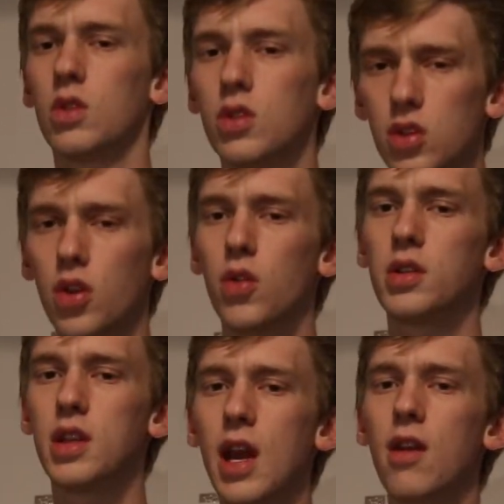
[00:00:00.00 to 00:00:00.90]
So we'll
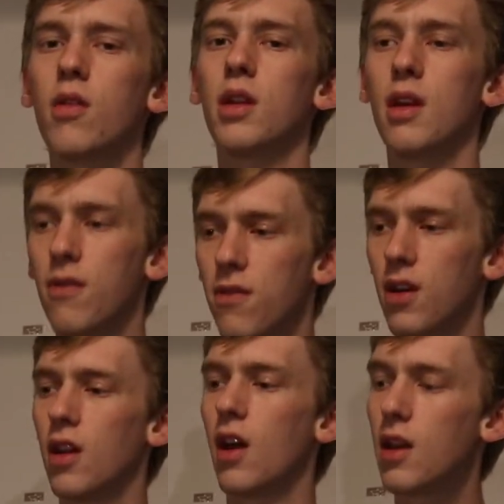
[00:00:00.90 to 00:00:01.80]
see kind of what they
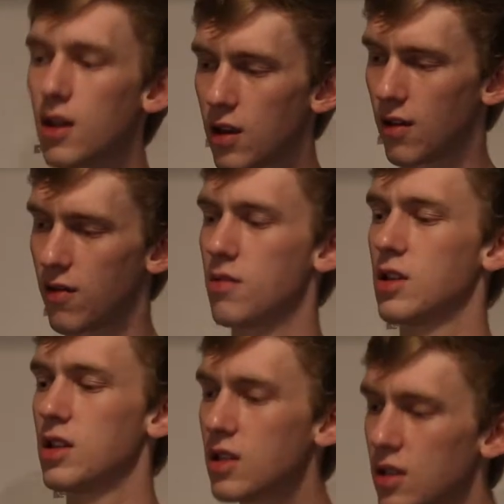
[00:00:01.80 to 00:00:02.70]
feel like if I'm
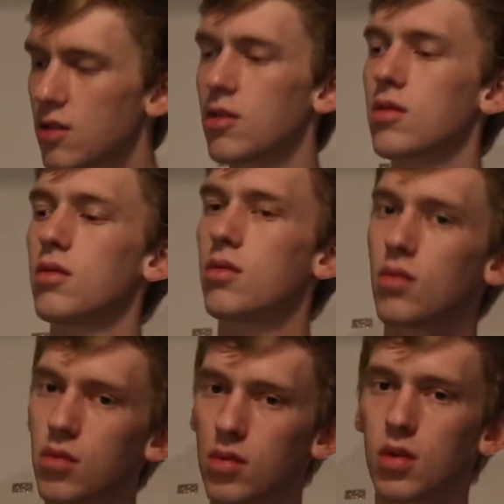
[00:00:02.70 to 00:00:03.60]
just
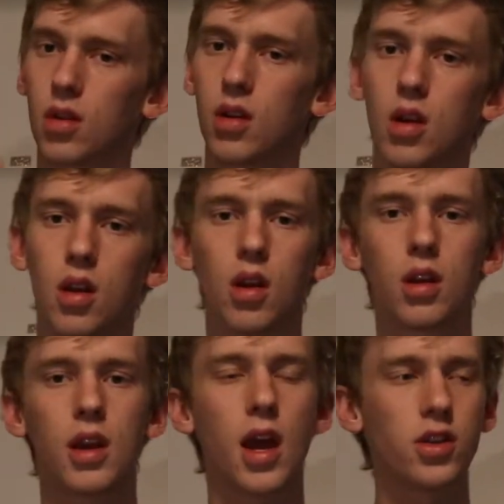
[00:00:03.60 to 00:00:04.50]

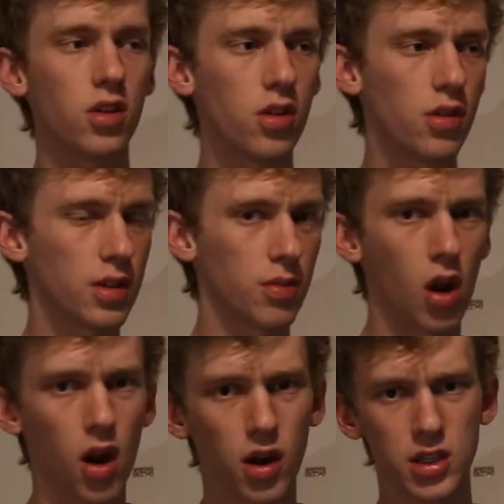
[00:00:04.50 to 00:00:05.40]
casually doing some
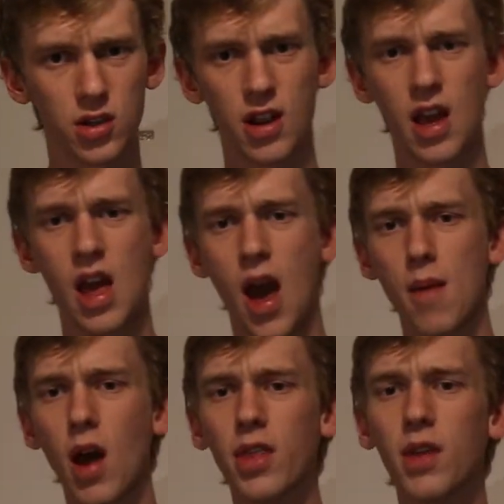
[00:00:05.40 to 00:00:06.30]
cardistry.
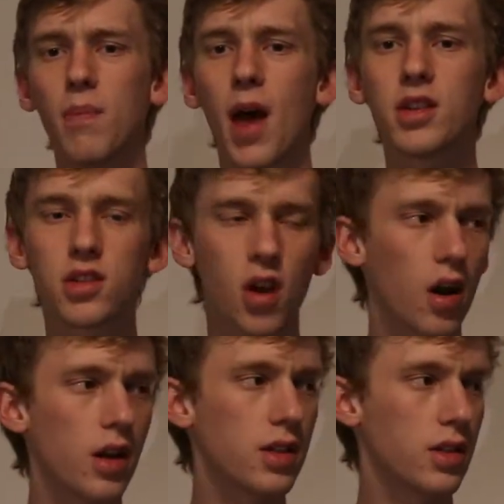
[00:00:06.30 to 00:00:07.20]
I'm not the best
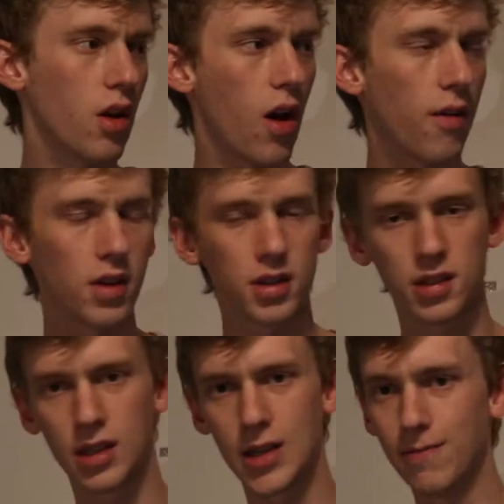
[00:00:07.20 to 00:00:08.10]
cardist,
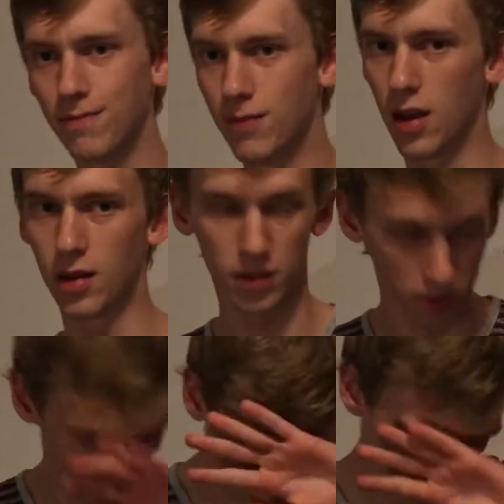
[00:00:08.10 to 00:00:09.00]
obviously, but
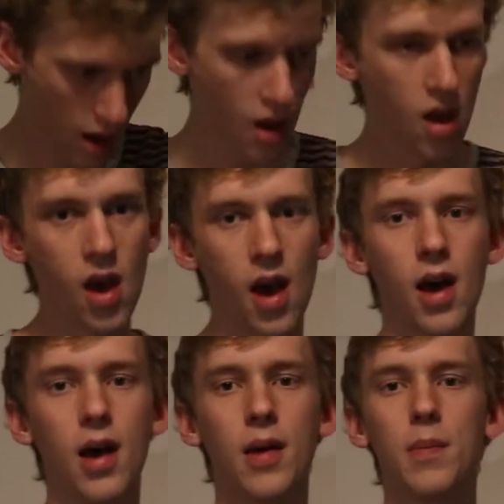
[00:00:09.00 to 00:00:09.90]

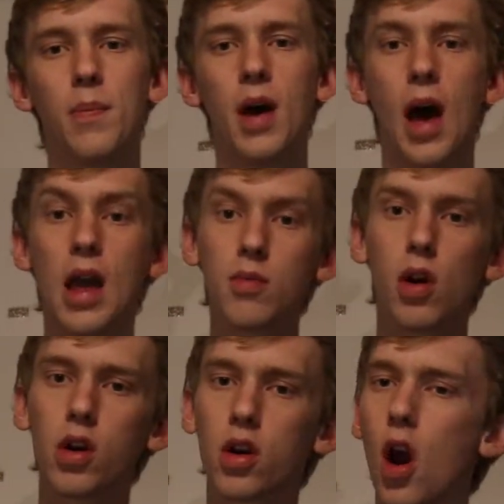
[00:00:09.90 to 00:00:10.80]
I am
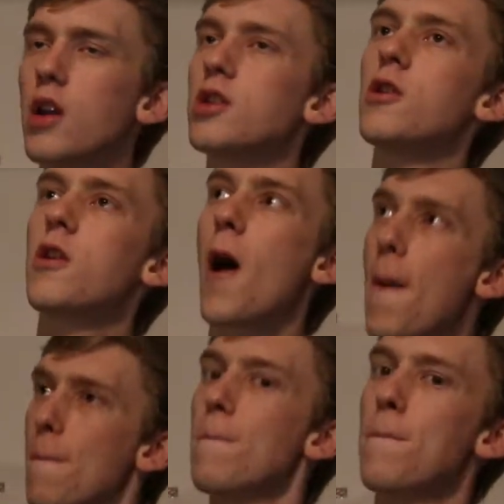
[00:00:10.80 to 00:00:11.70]
going to Cardistry Con.